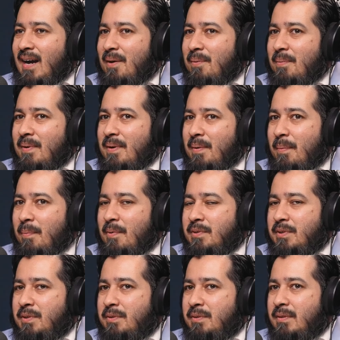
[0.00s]
I
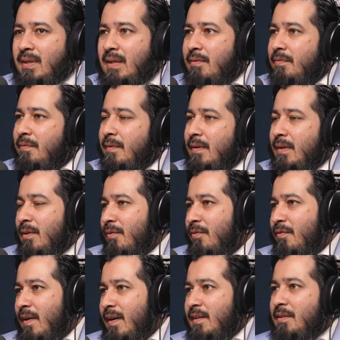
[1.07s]
want you to give your
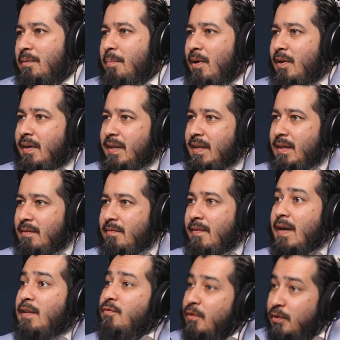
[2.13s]
final parting
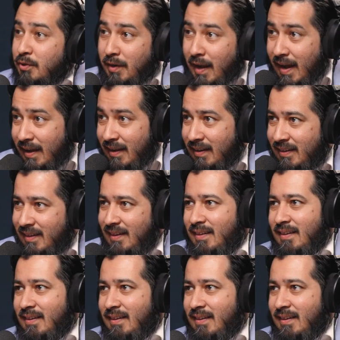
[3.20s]
advice for today.